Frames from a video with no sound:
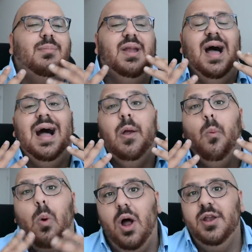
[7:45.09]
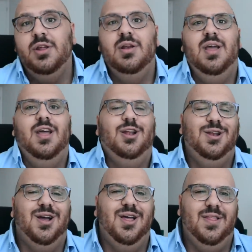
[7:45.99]
but I want it,
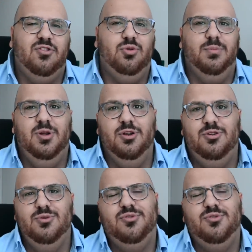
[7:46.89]
and uh, that's what I'm going to do.